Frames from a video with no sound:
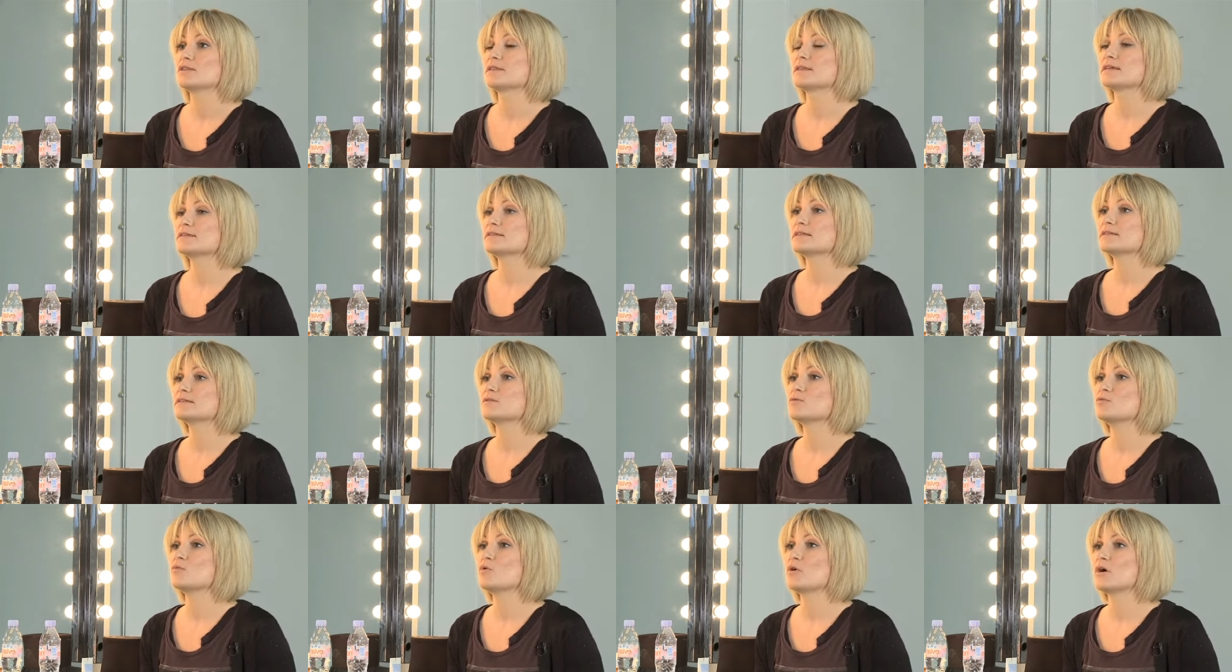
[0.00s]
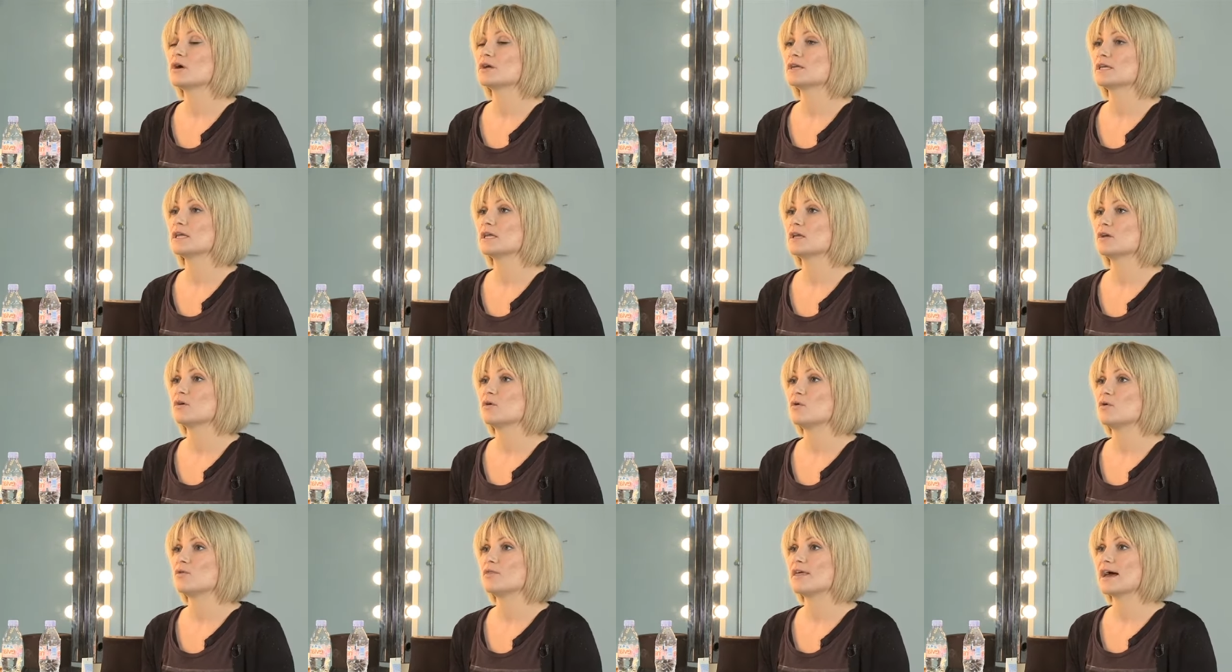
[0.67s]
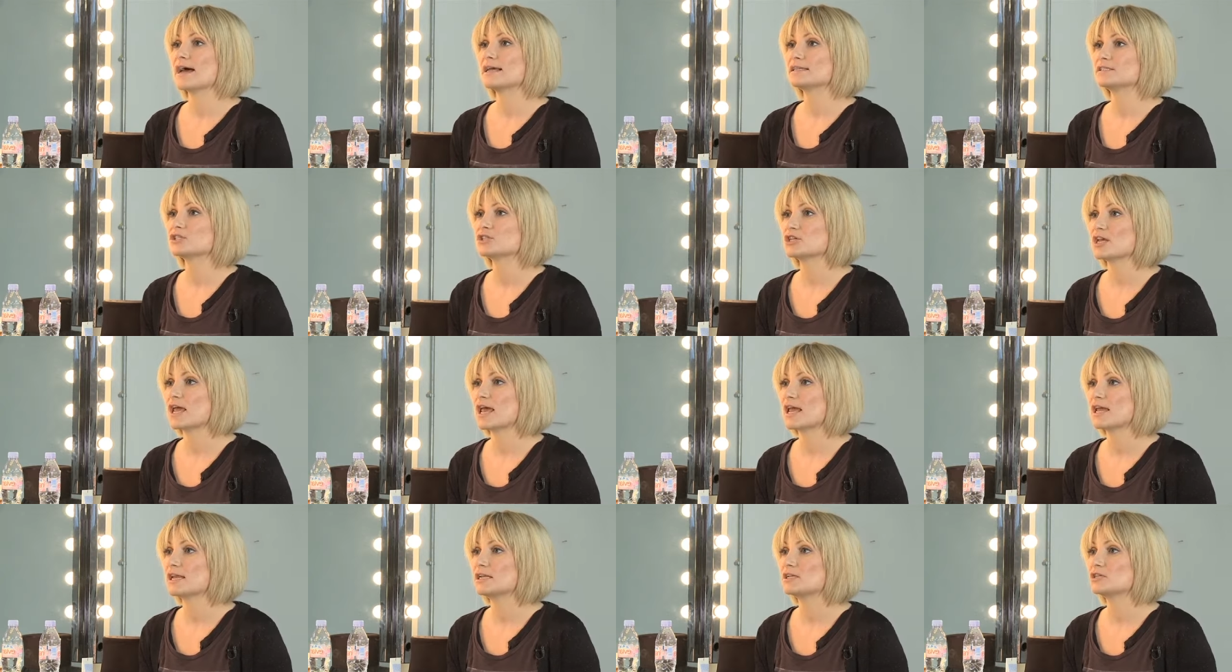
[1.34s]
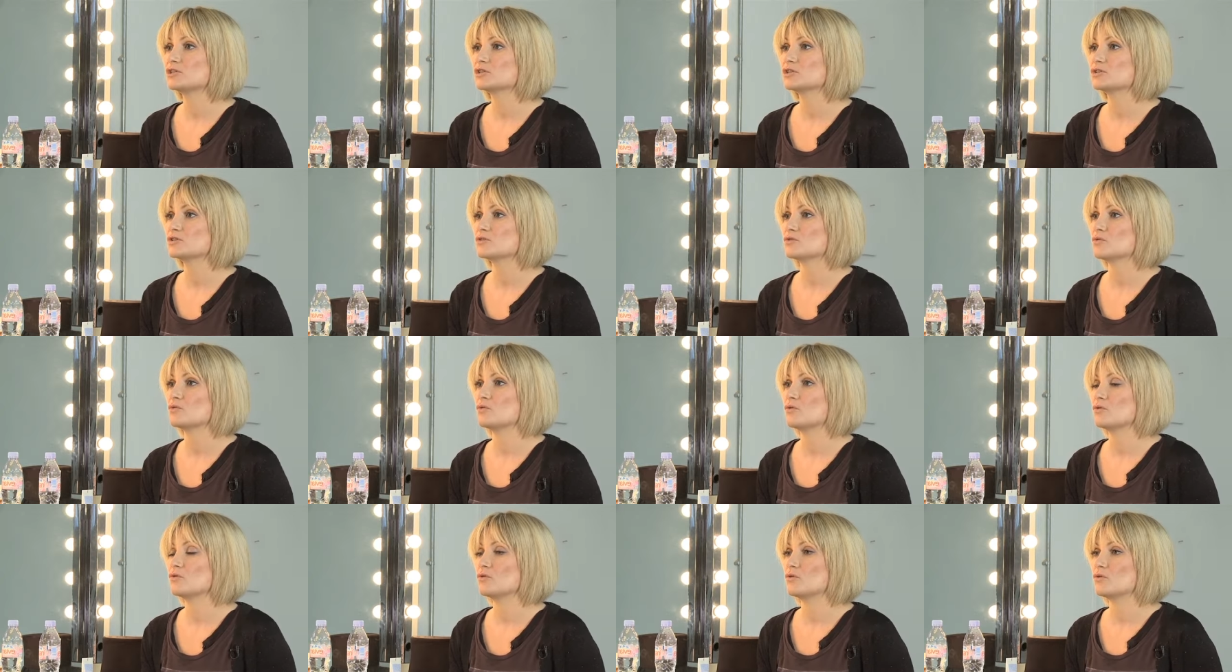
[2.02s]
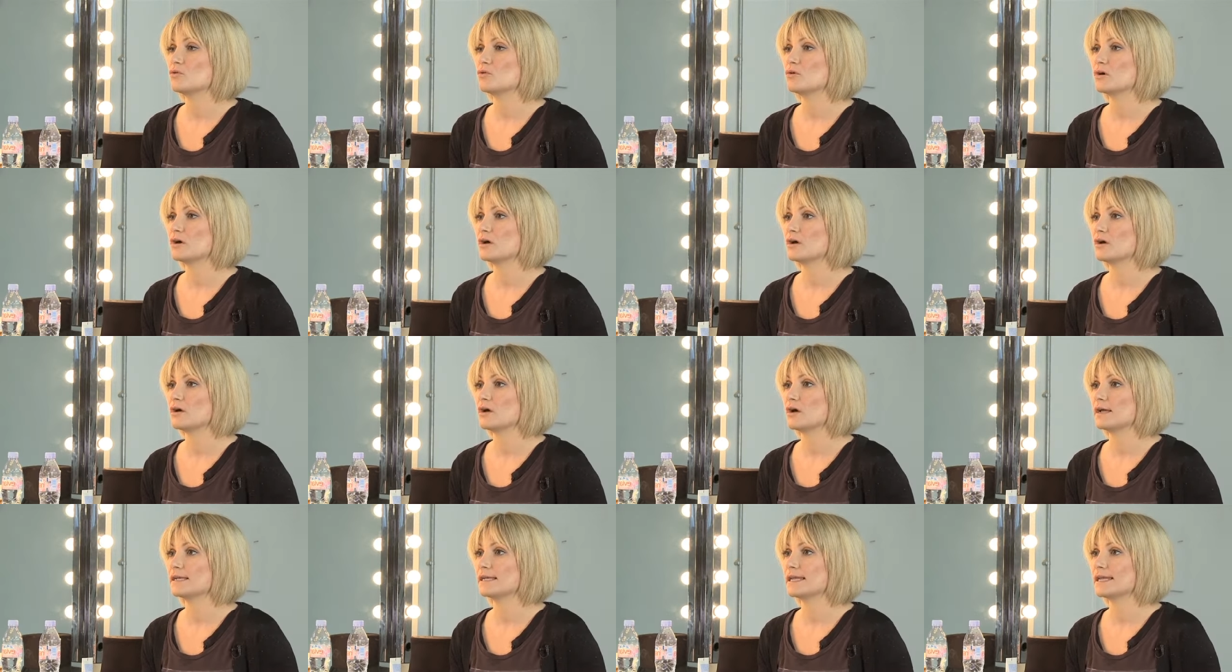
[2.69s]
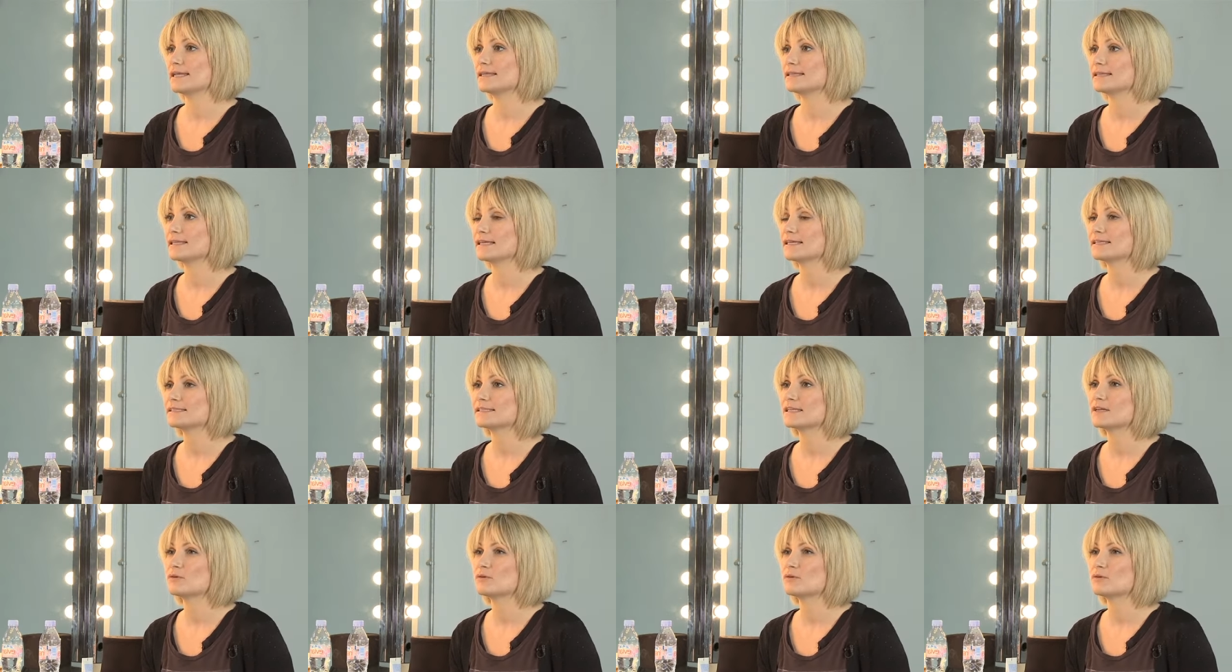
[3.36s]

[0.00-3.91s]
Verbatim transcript: this isn't working or that's changed or I need this.